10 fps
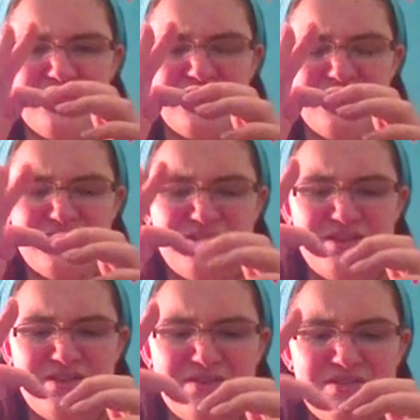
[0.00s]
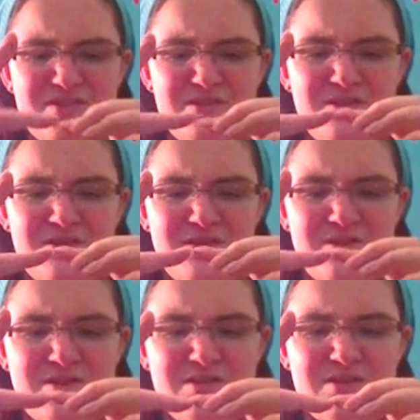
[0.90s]
usually,
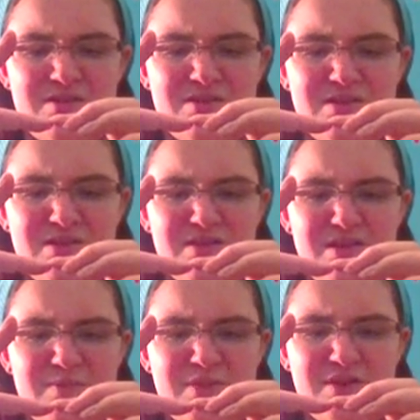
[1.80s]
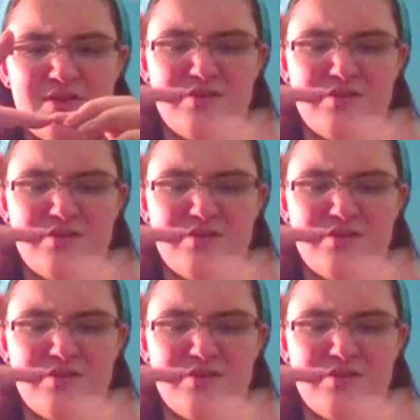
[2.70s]
like that big,